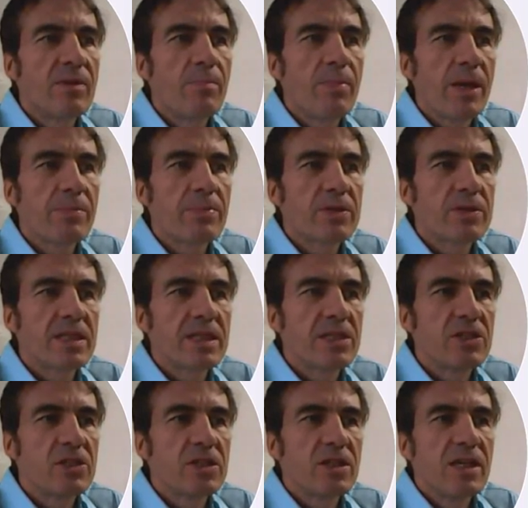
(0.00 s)
the papers
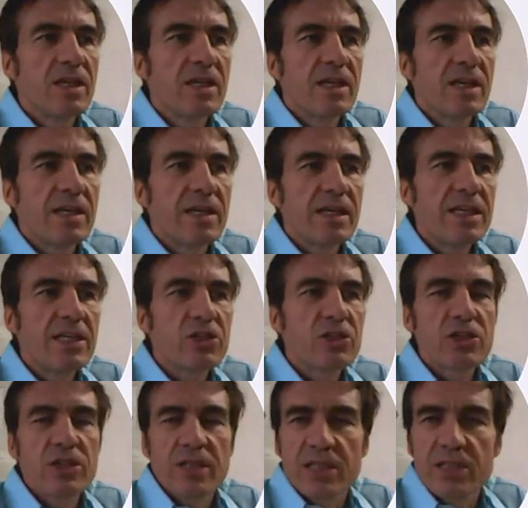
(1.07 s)
each.
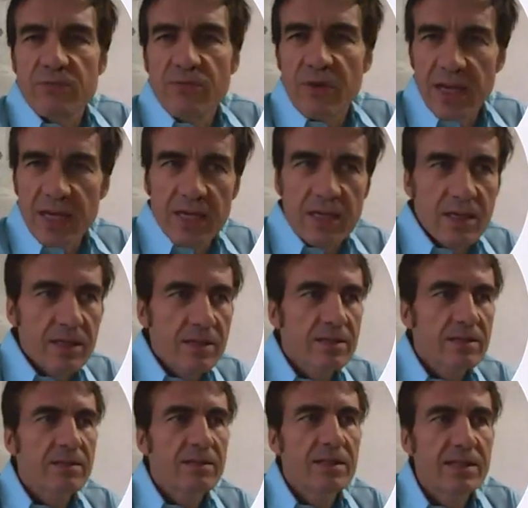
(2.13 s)
Each is vague.
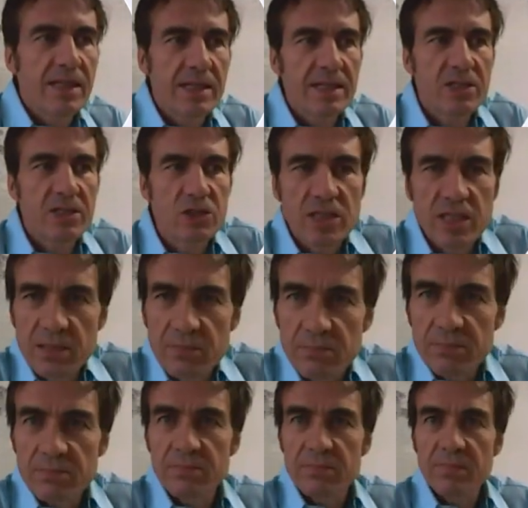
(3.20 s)
Is that each
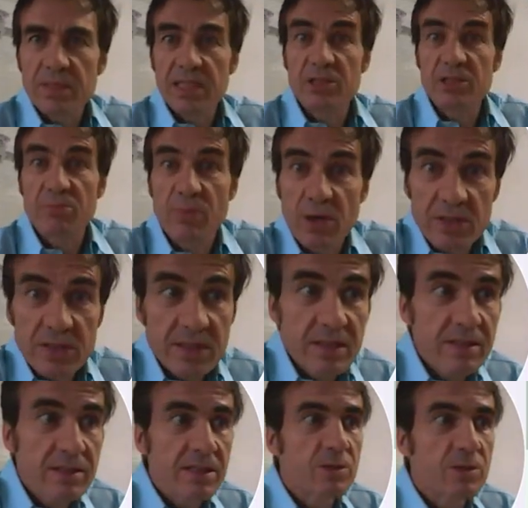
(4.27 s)
team, each
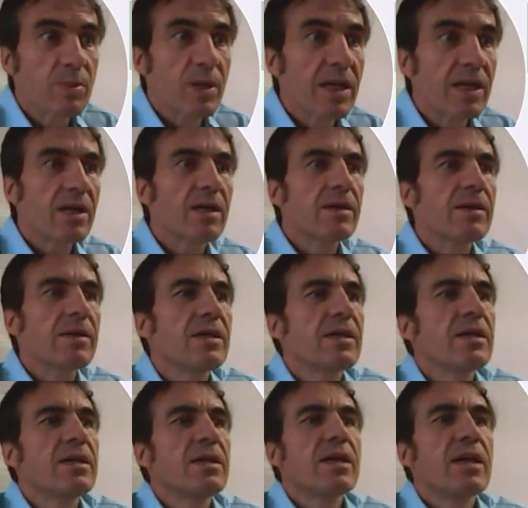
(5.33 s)
person, each player?
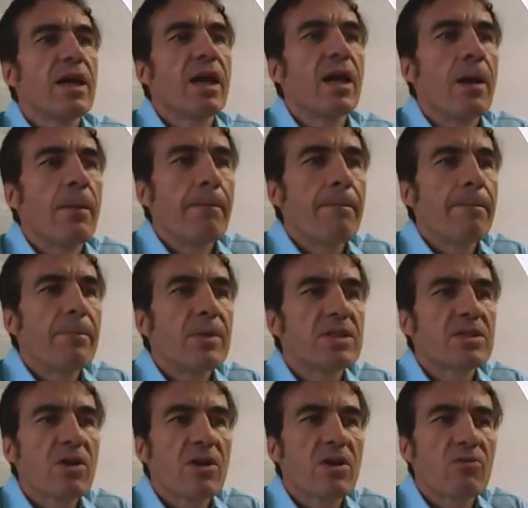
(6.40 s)

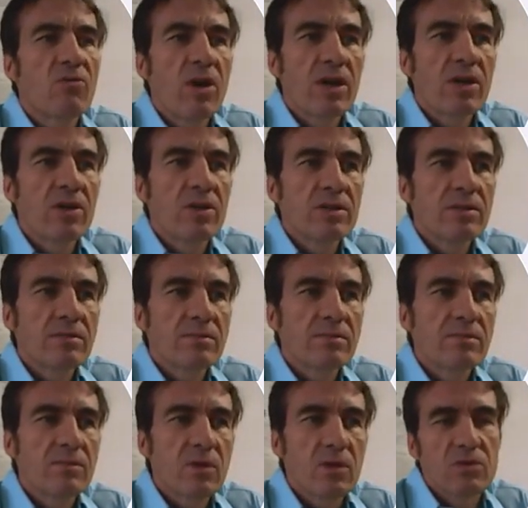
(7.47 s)
It's got a run-on,
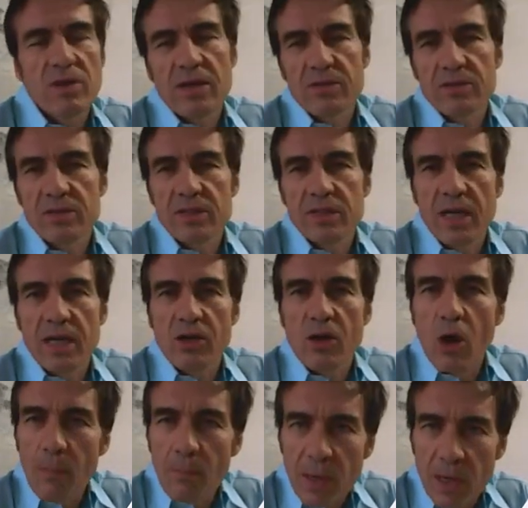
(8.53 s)
or rather a
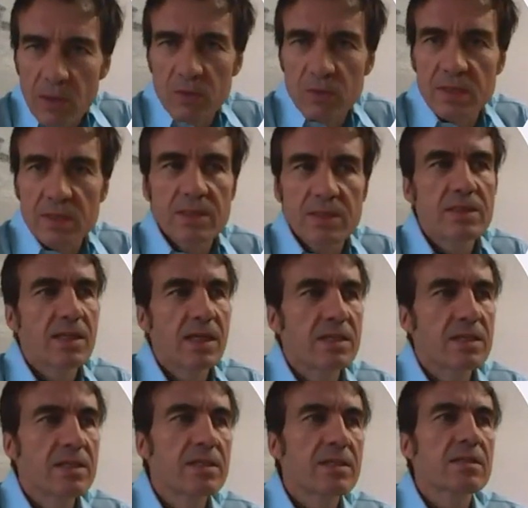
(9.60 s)
compound
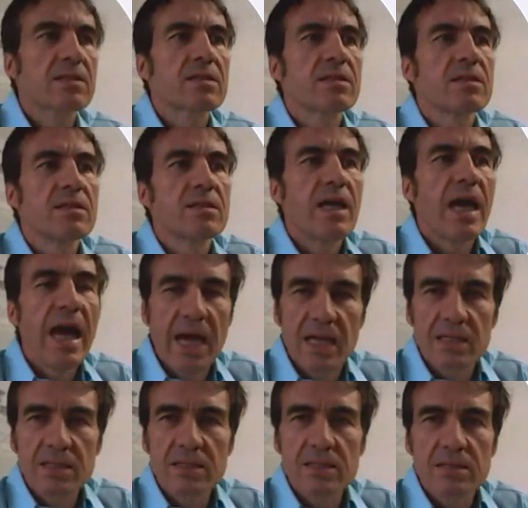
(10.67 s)
sentence,
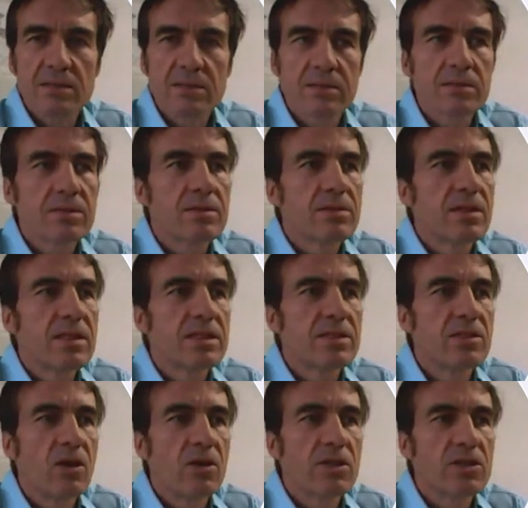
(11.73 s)
and
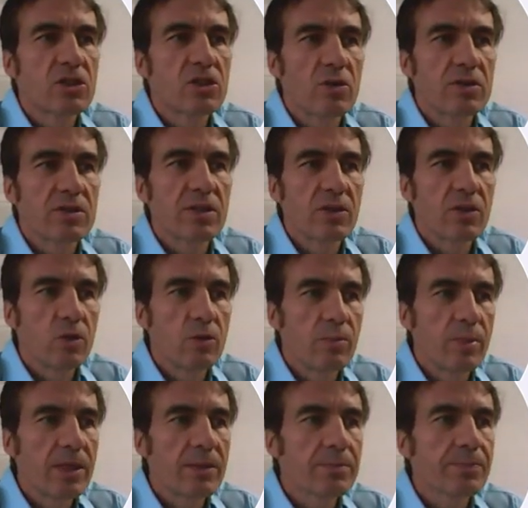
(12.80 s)
it's not as short as it could
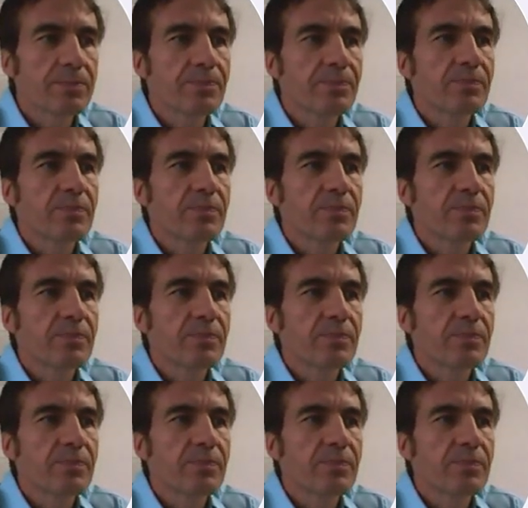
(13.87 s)
be.